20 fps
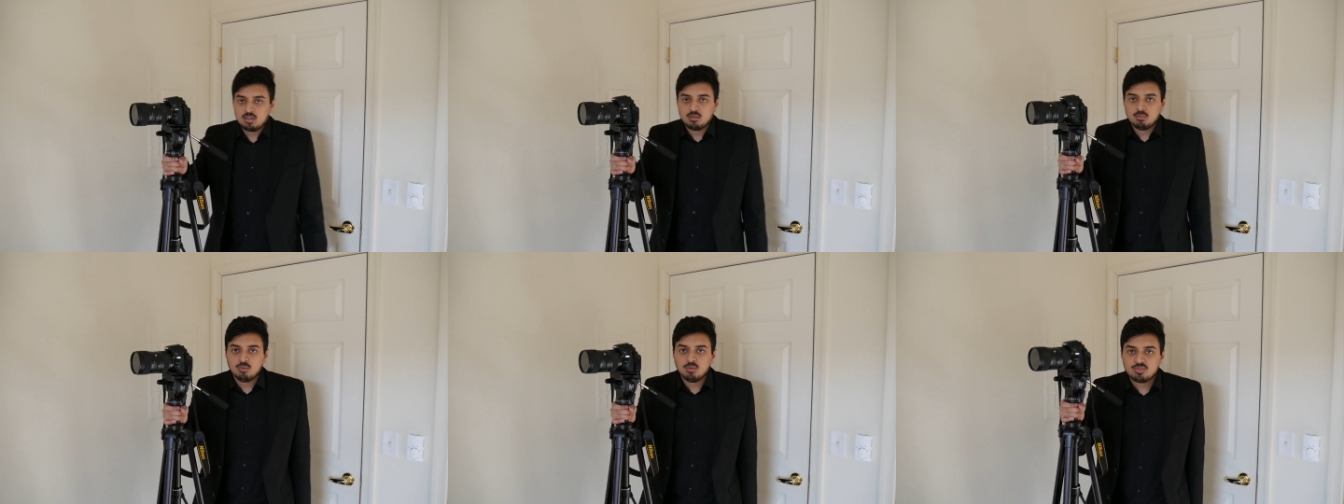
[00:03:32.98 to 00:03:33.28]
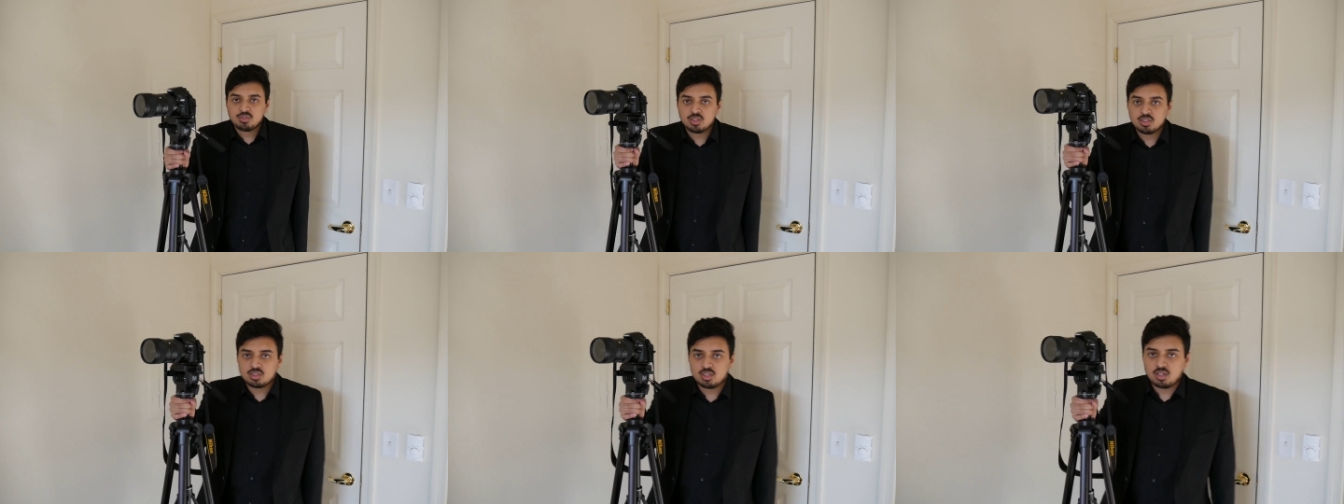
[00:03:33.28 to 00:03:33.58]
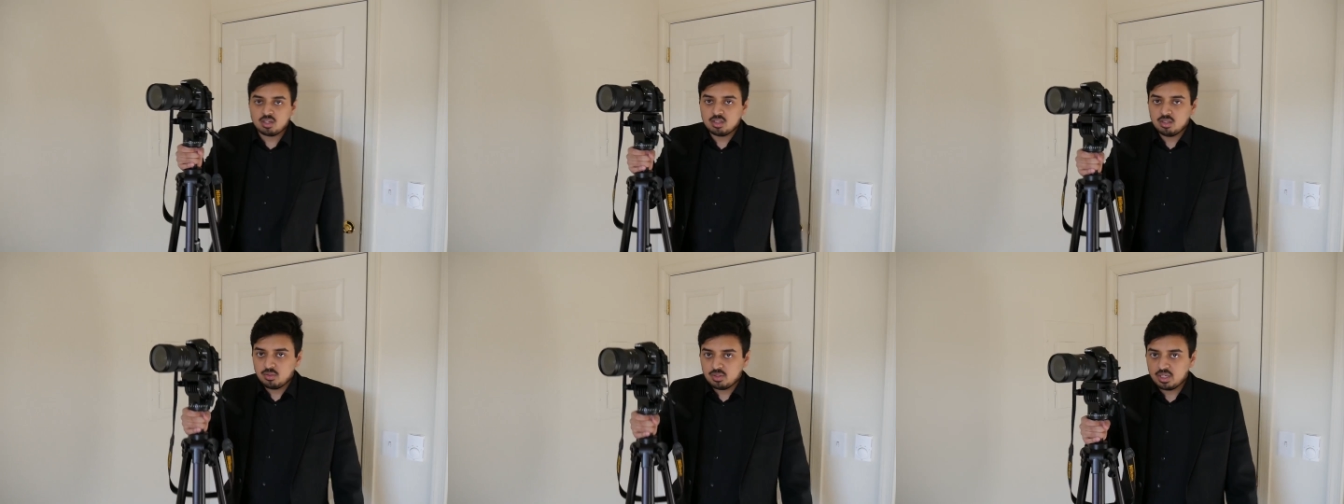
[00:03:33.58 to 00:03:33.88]
Move to your
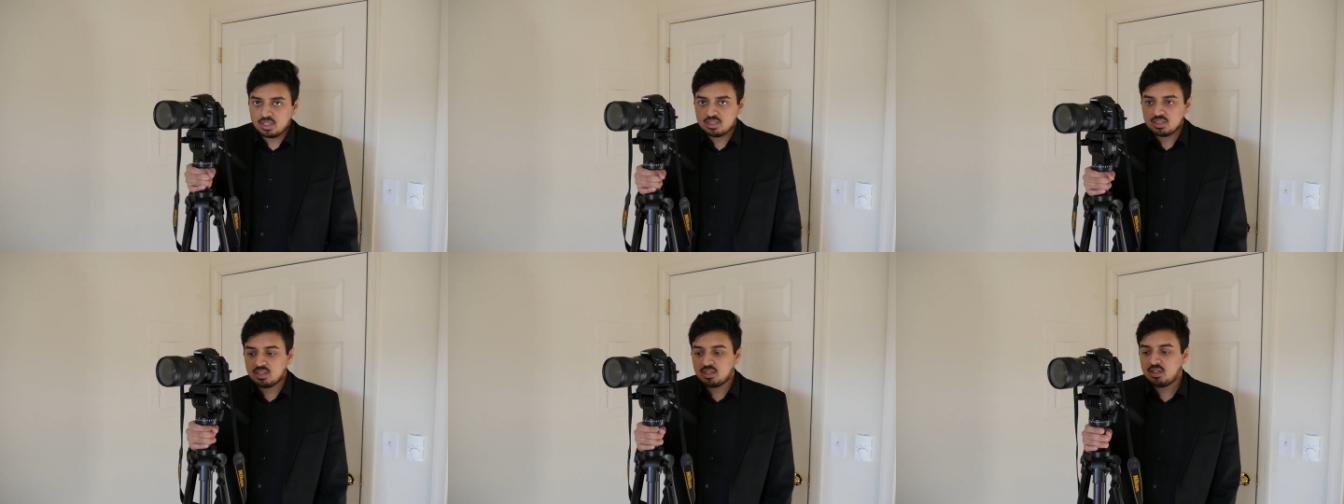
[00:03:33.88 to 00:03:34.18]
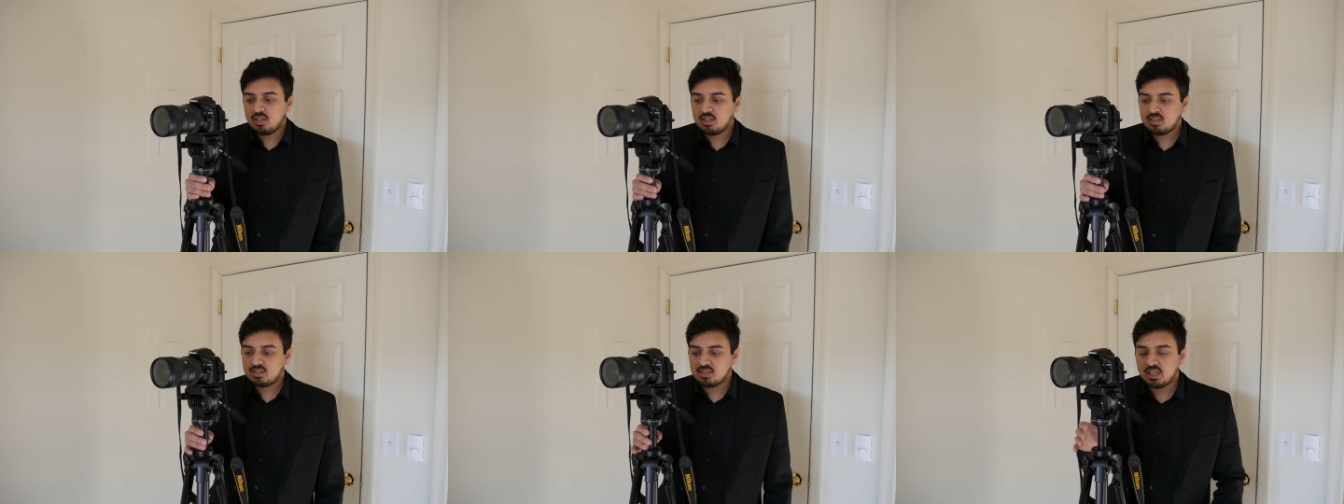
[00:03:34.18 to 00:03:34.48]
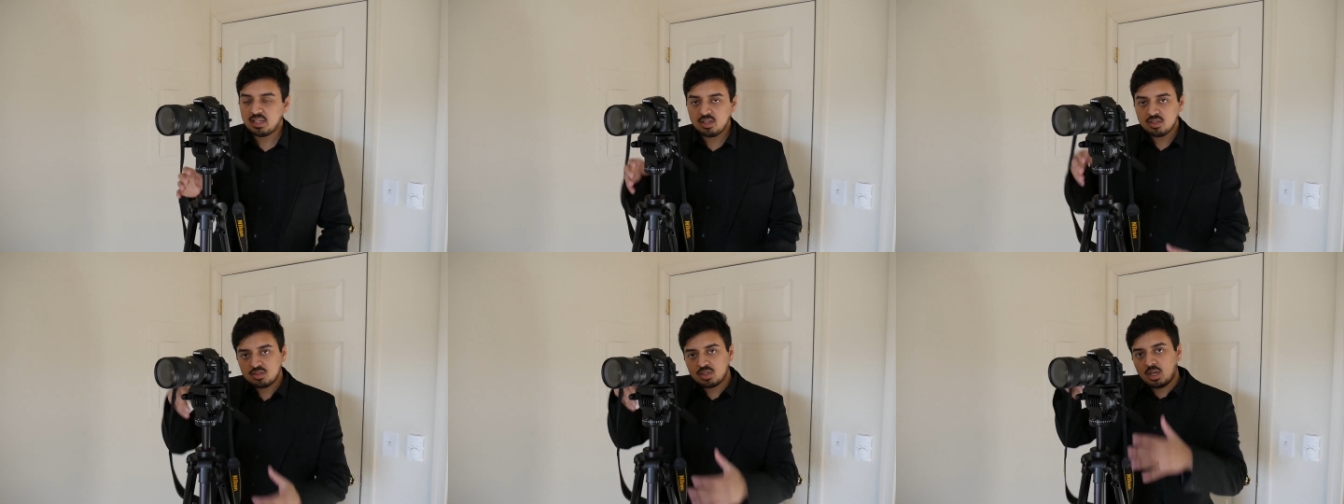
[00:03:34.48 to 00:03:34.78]
target location,
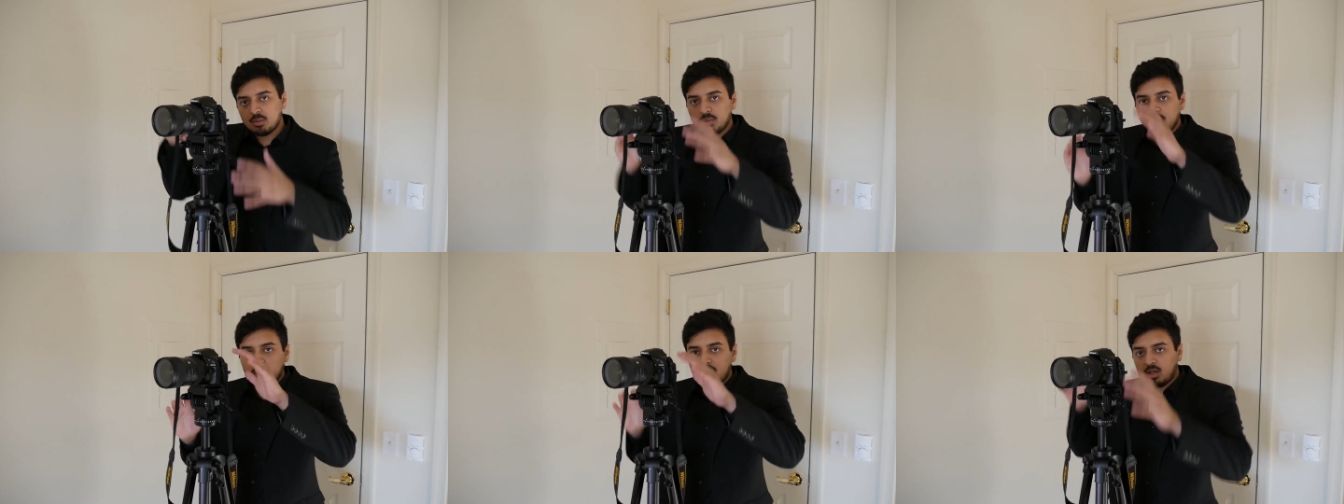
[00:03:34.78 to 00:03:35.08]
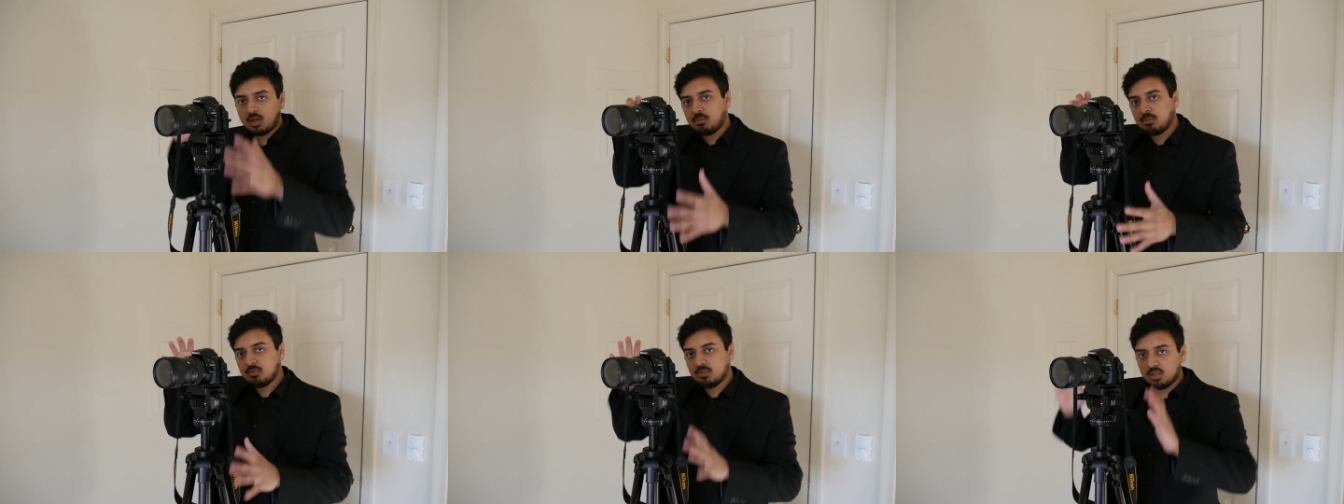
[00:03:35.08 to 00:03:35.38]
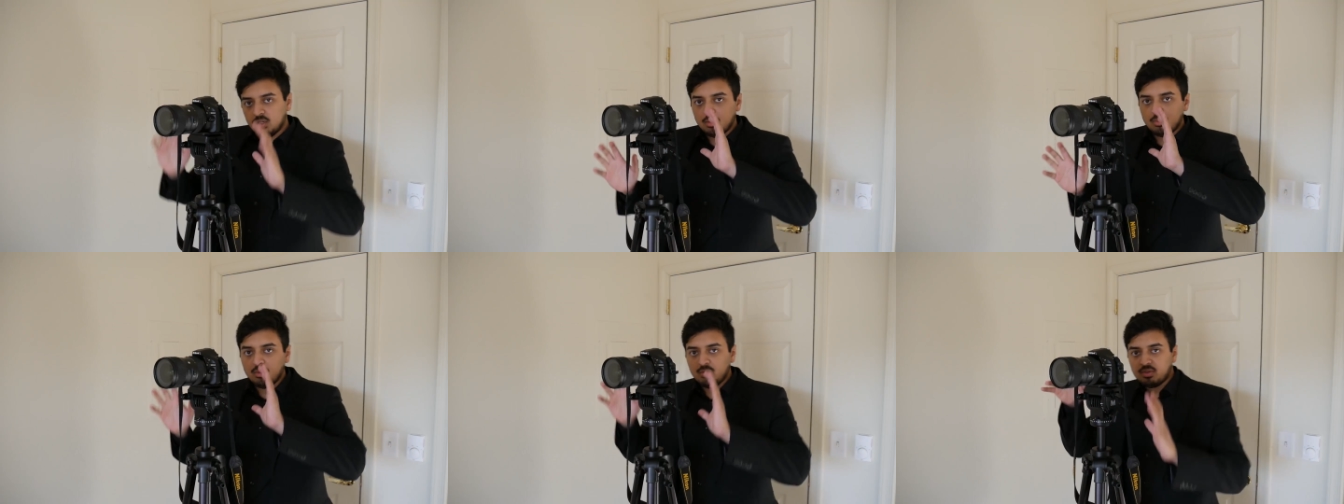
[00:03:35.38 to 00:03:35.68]
set your tripod up,
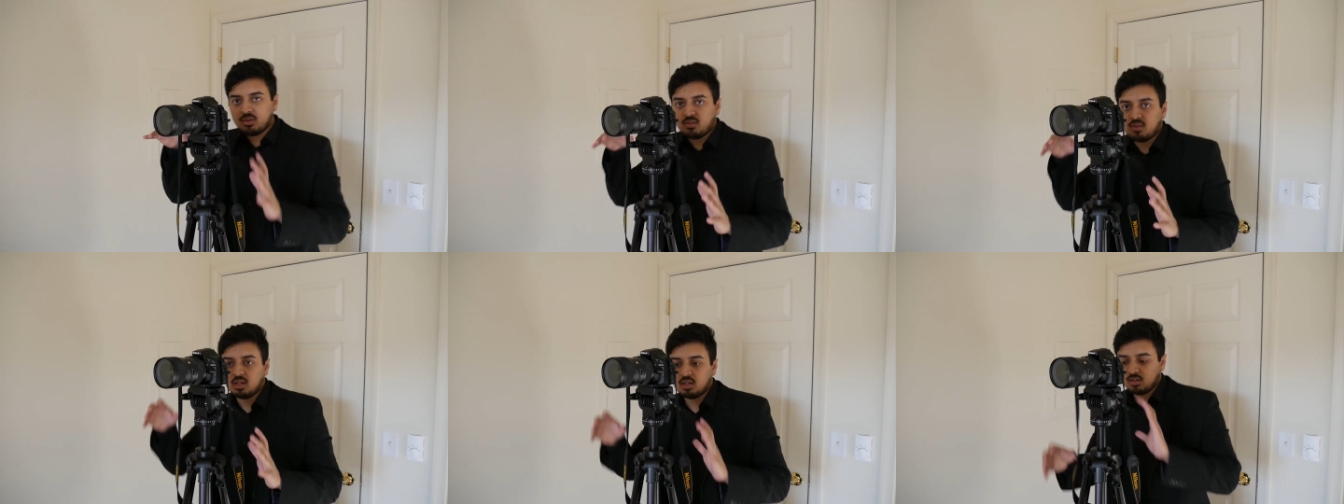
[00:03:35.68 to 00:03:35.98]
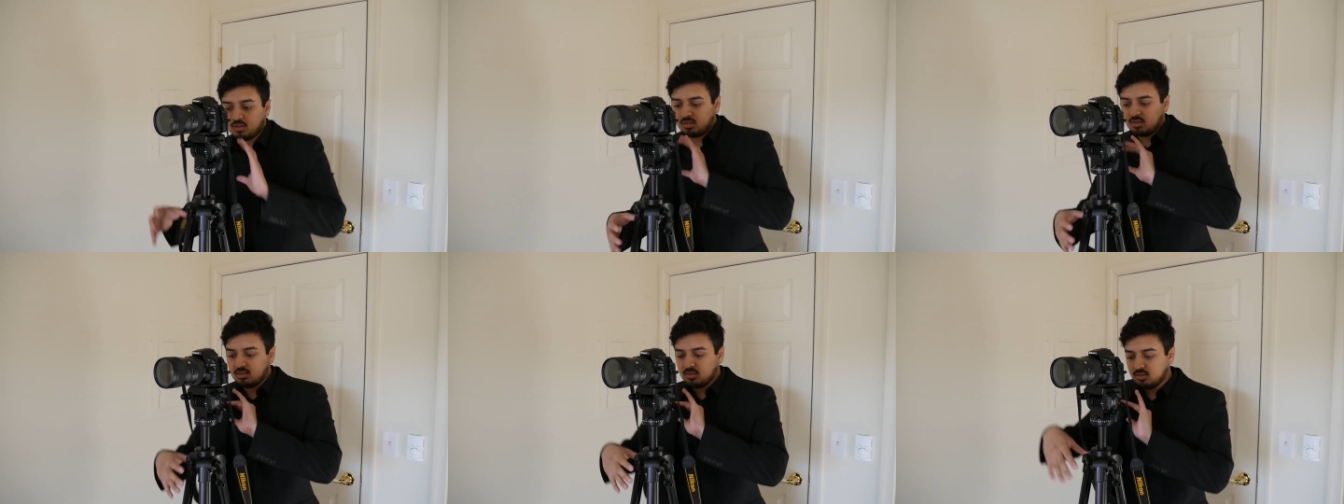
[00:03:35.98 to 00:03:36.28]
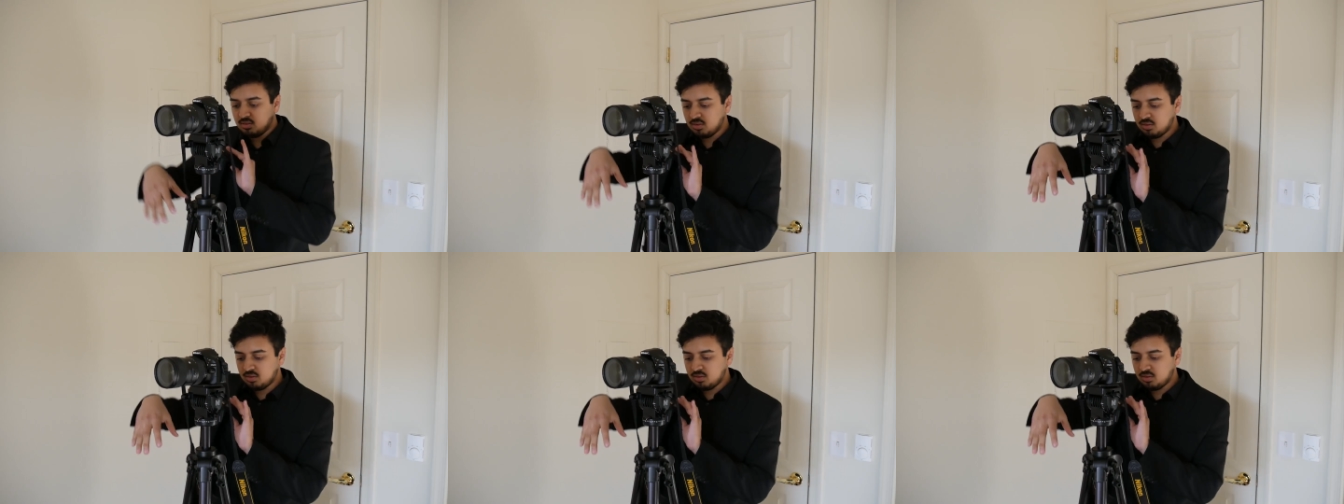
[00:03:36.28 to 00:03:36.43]
you know, move it around